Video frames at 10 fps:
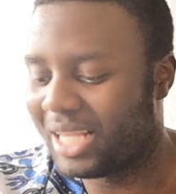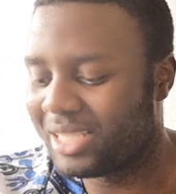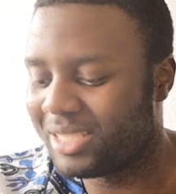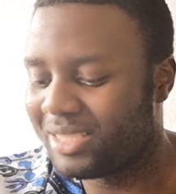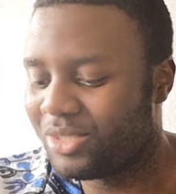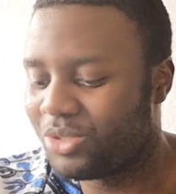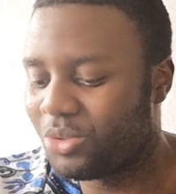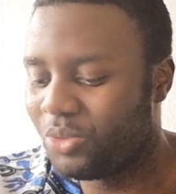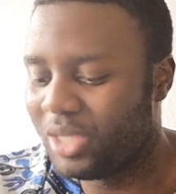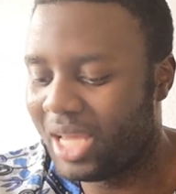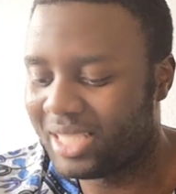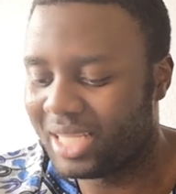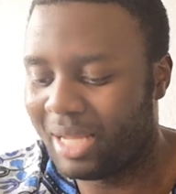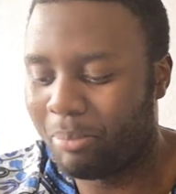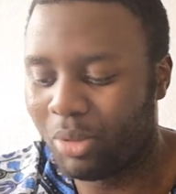last 2 years
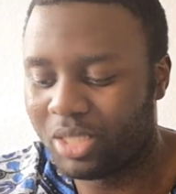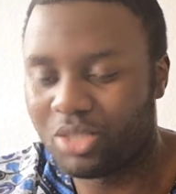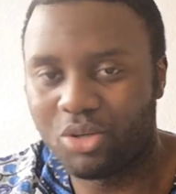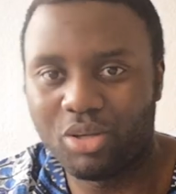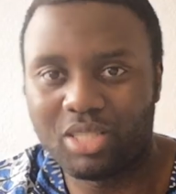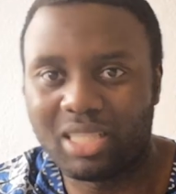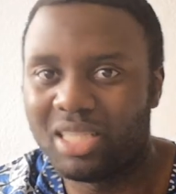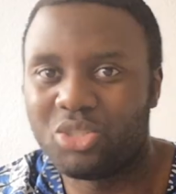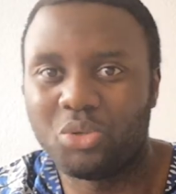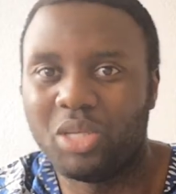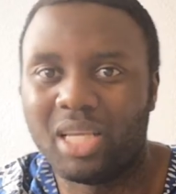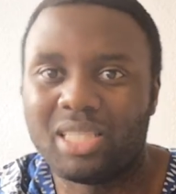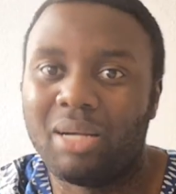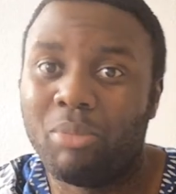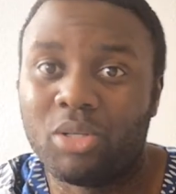that I bought his course. I think 2 years
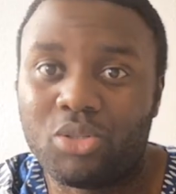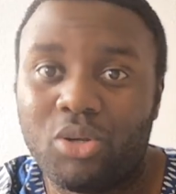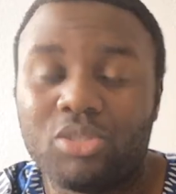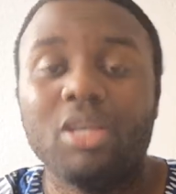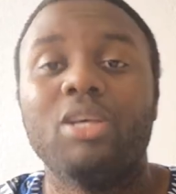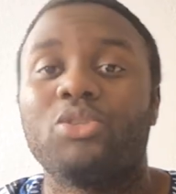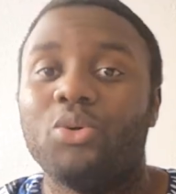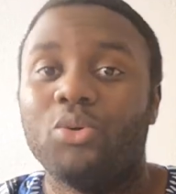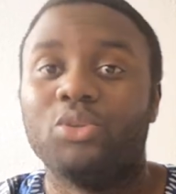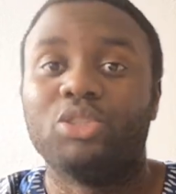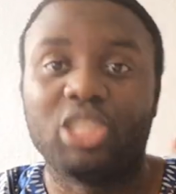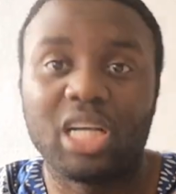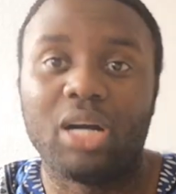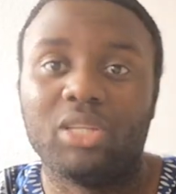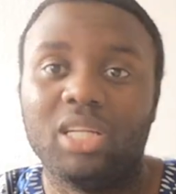that I bought his course. So
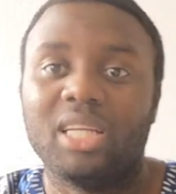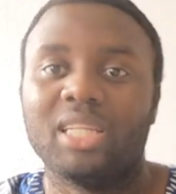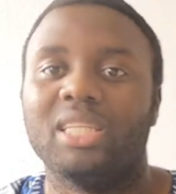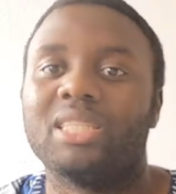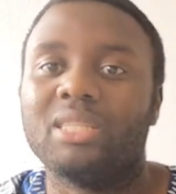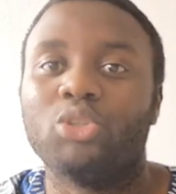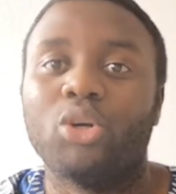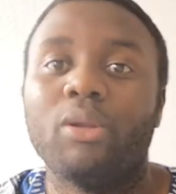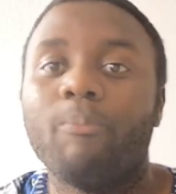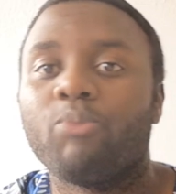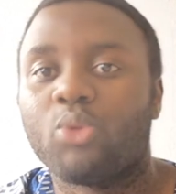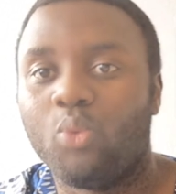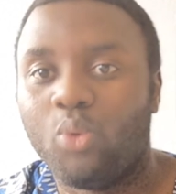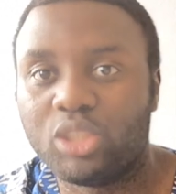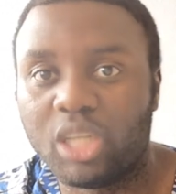check out the link in the description.
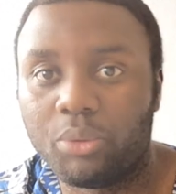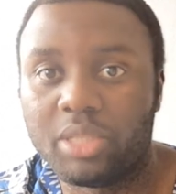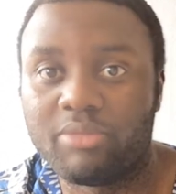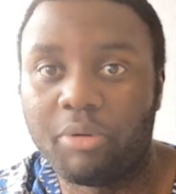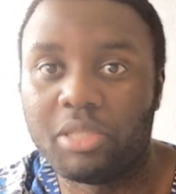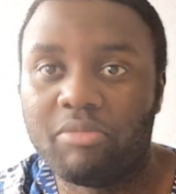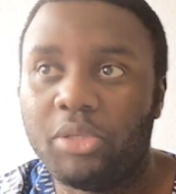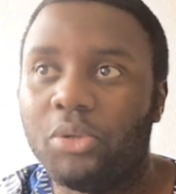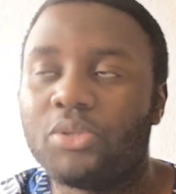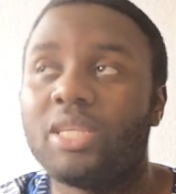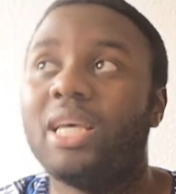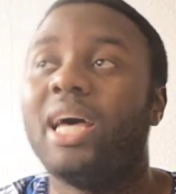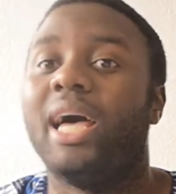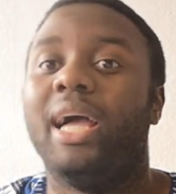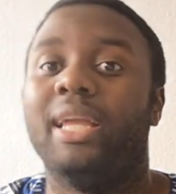Watch out for his videos.
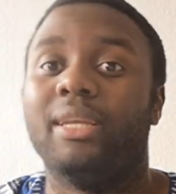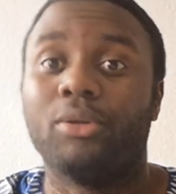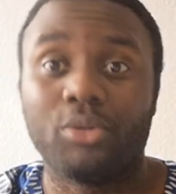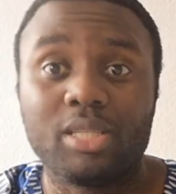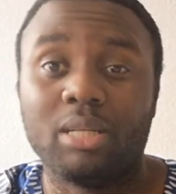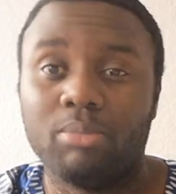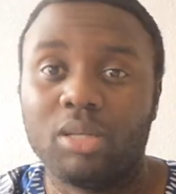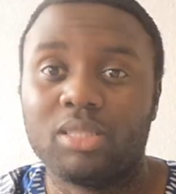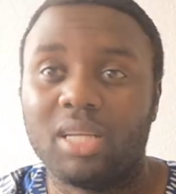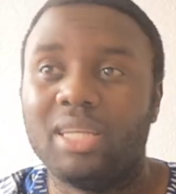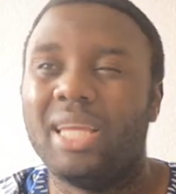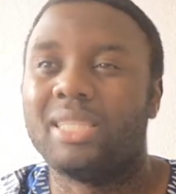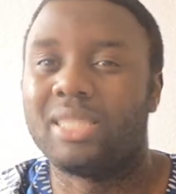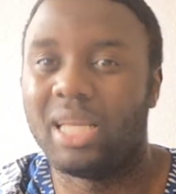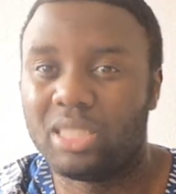And Russell Brunson
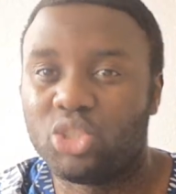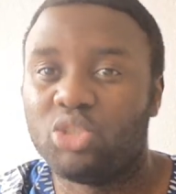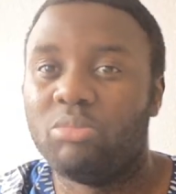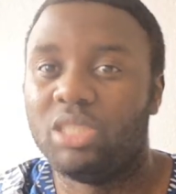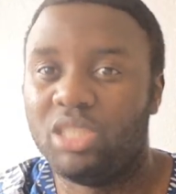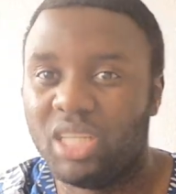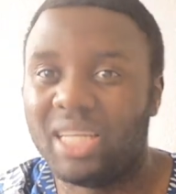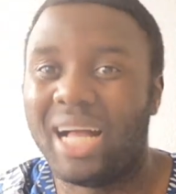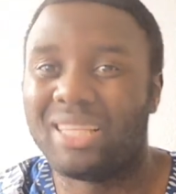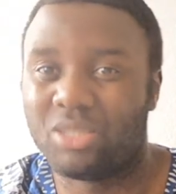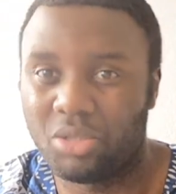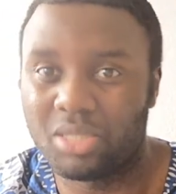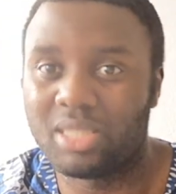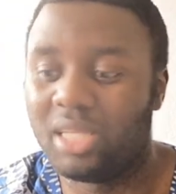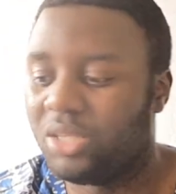is extremely great at course
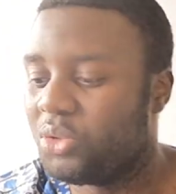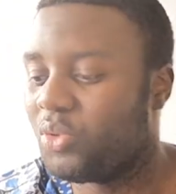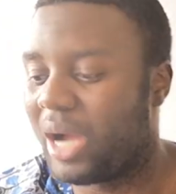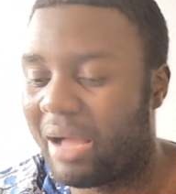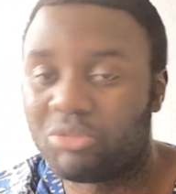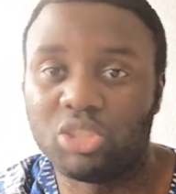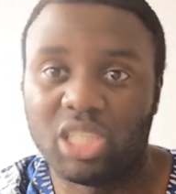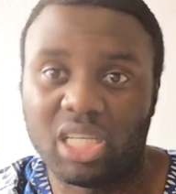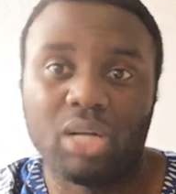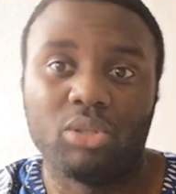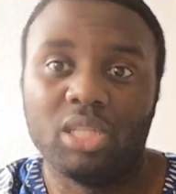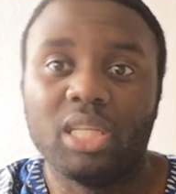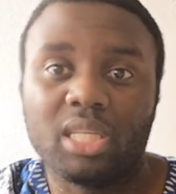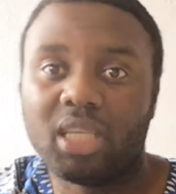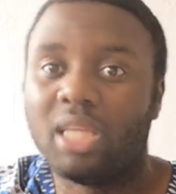selling. You have to check out the
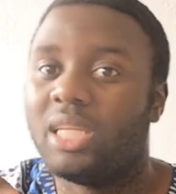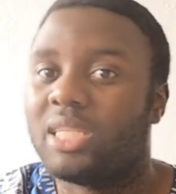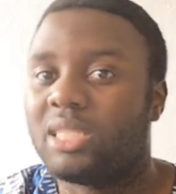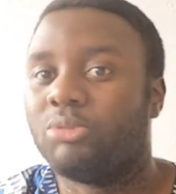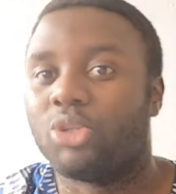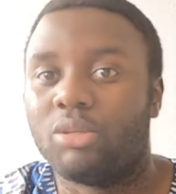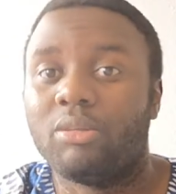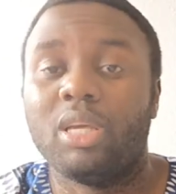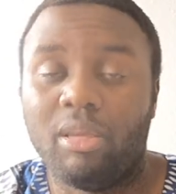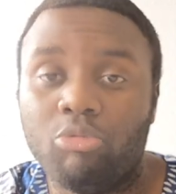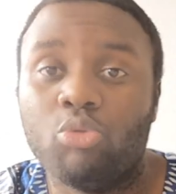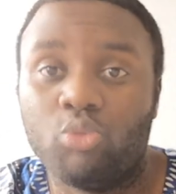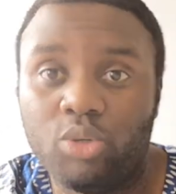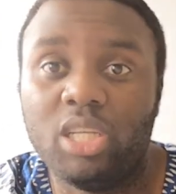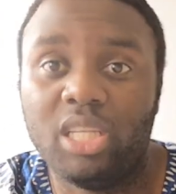link in the description if you
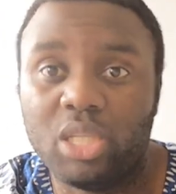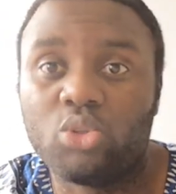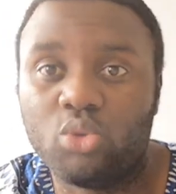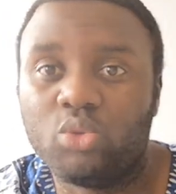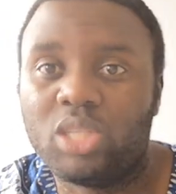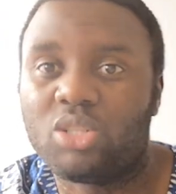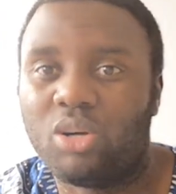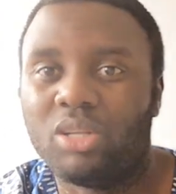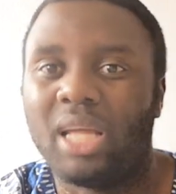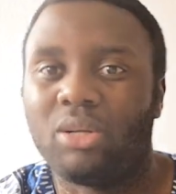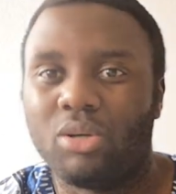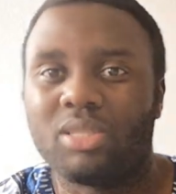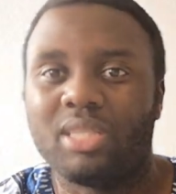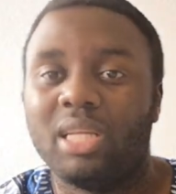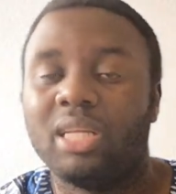really need to do this online
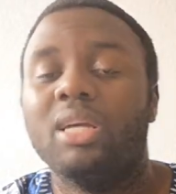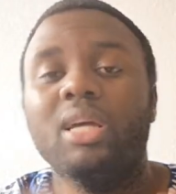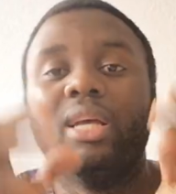course selling.